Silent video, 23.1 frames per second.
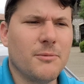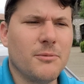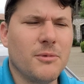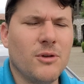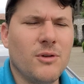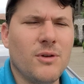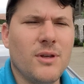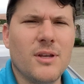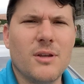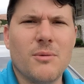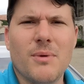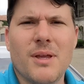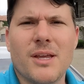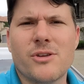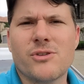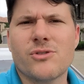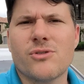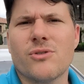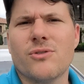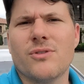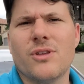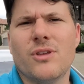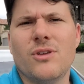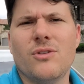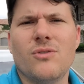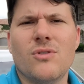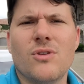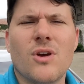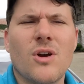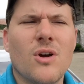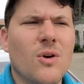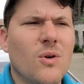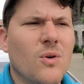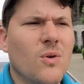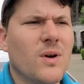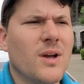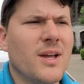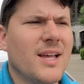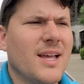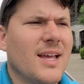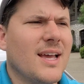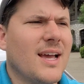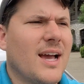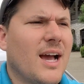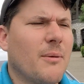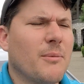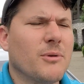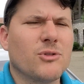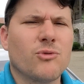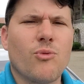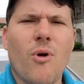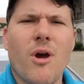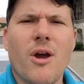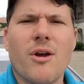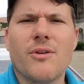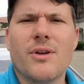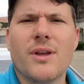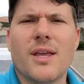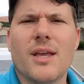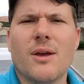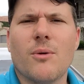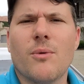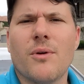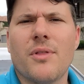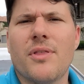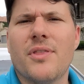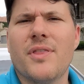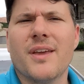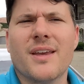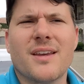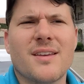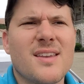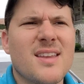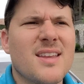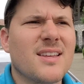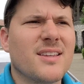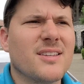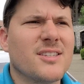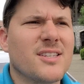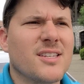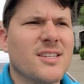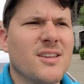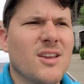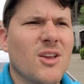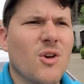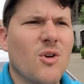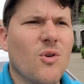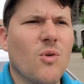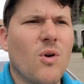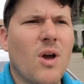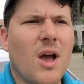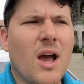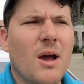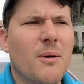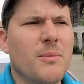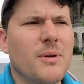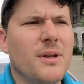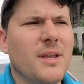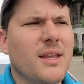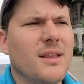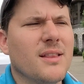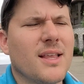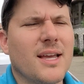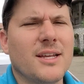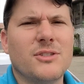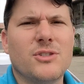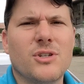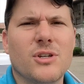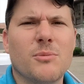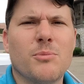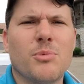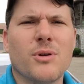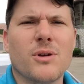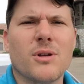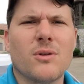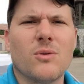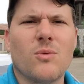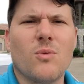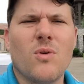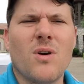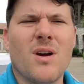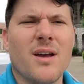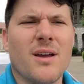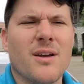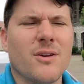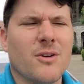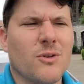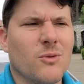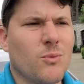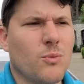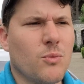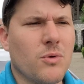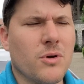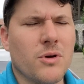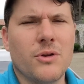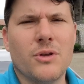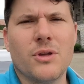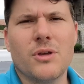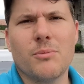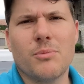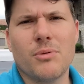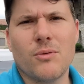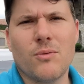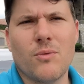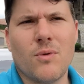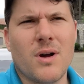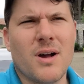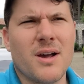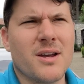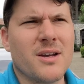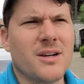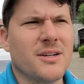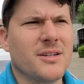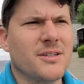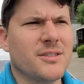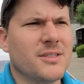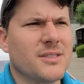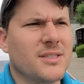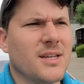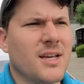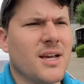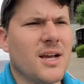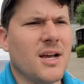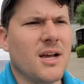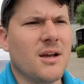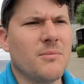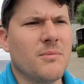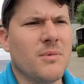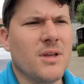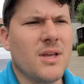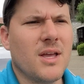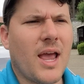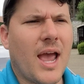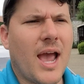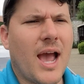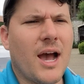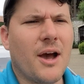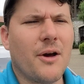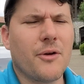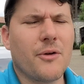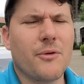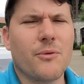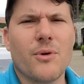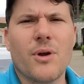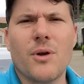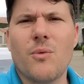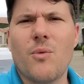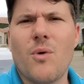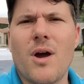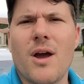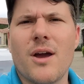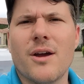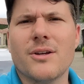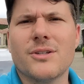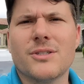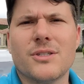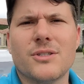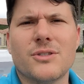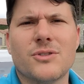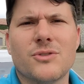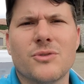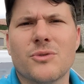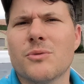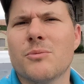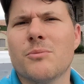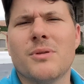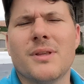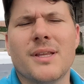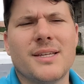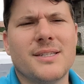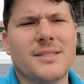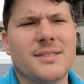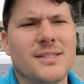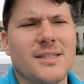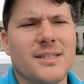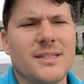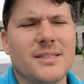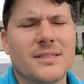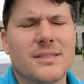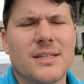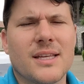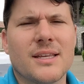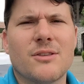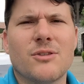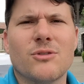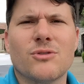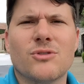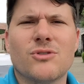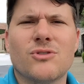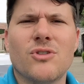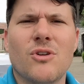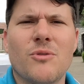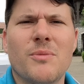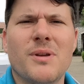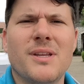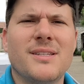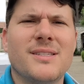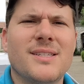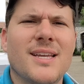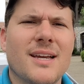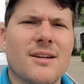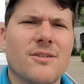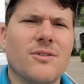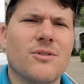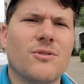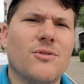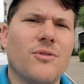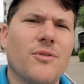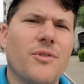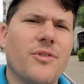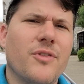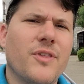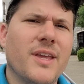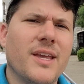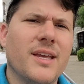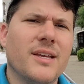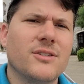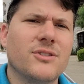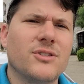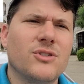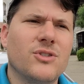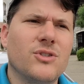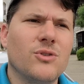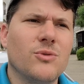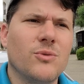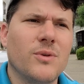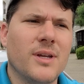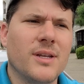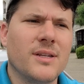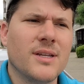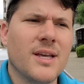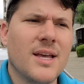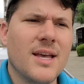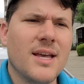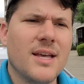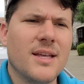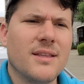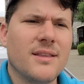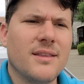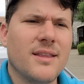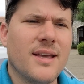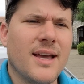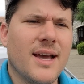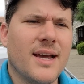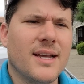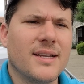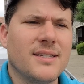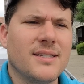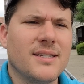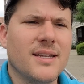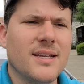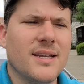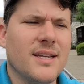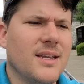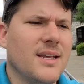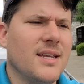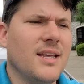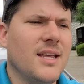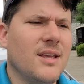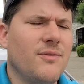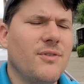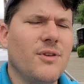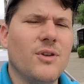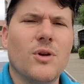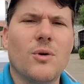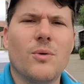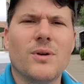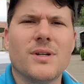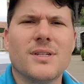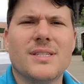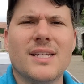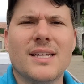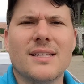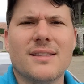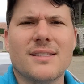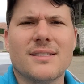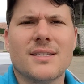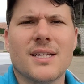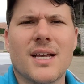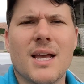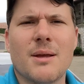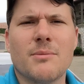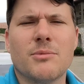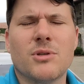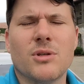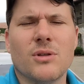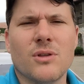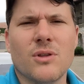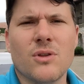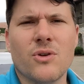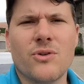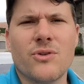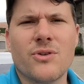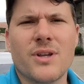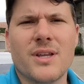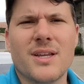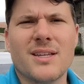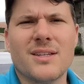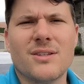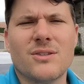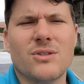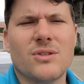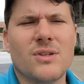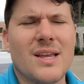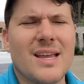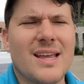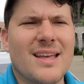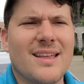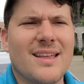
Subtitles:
you need to make sure that you know how much wire to get, what thickness, how many lights you can put on a wire, where you can put wires, how to run wires in certain places. Like, there's so many technical things to it that if you don't want to take the time to learn it,